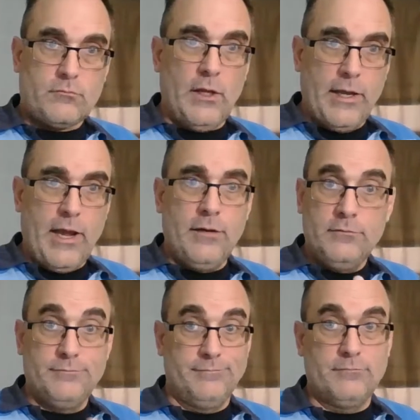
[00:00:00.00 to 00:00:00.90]
again,
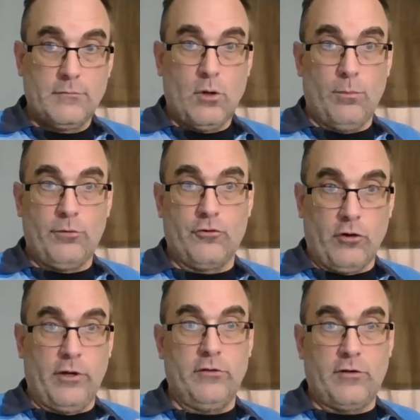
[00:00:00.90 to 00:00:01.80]
hope your
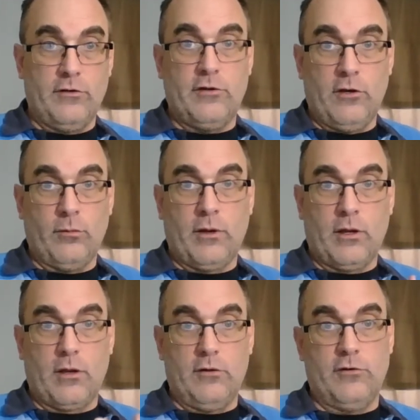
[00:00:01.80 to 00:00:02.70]
journey is continuing
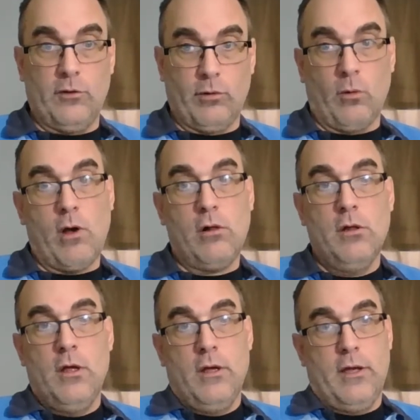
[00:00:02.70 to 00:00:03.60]
and continuing well
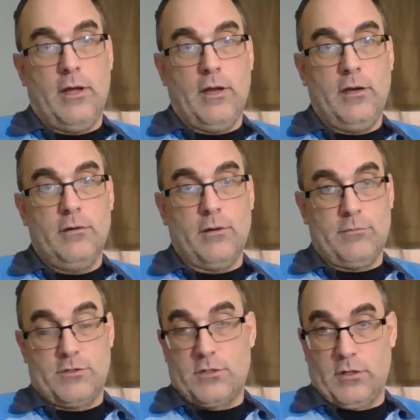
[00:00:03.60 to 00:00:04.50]
and I'm
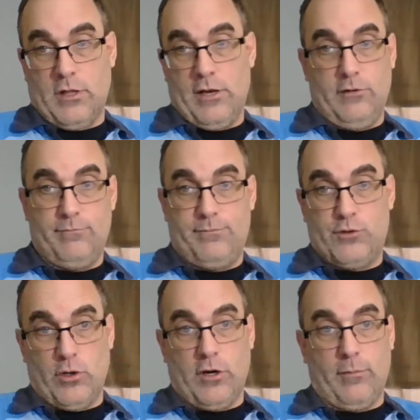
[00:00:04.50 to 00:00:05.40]
just glad you
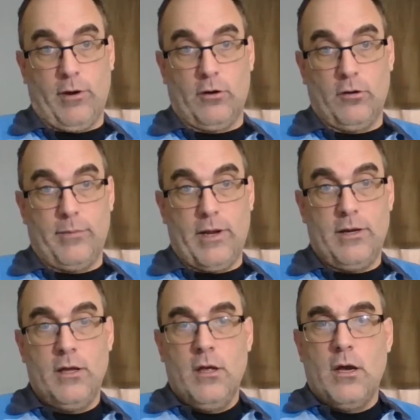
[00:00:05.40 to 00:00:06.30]
joined our married little band.
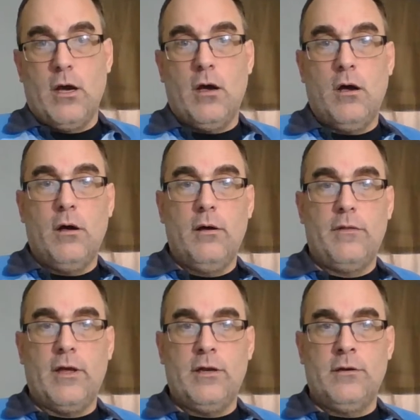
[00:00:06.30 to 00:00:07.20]
Uh,
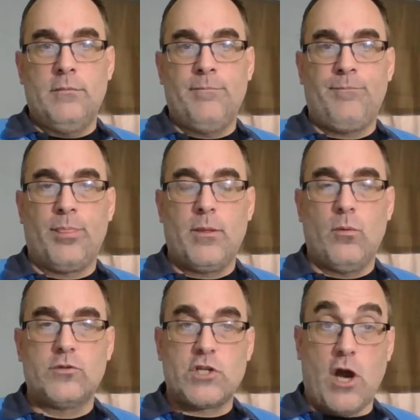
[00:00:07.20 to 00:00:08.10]
then,
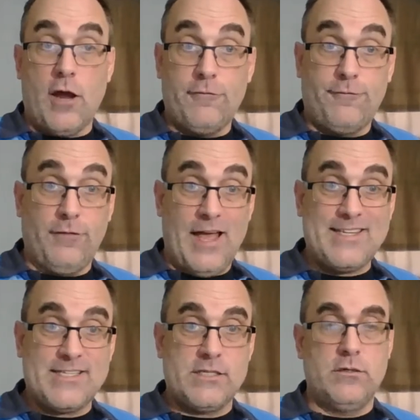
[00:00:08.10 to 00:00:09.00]
Scott
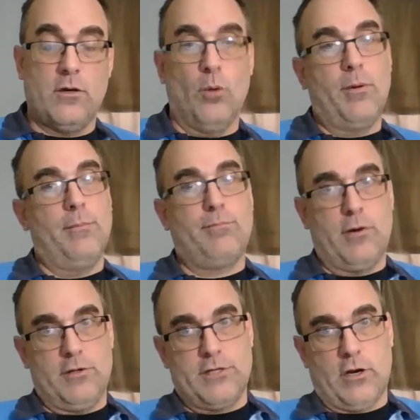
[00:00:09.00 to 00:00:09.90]
Fless, I hope I
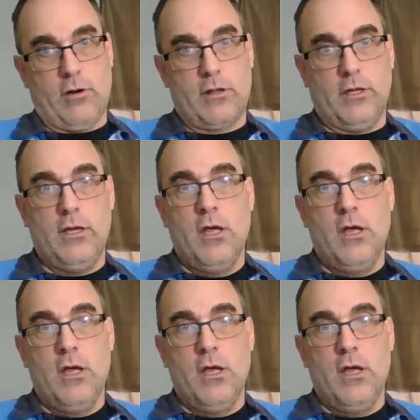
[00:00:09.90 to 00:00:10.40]
pronounced that correctly.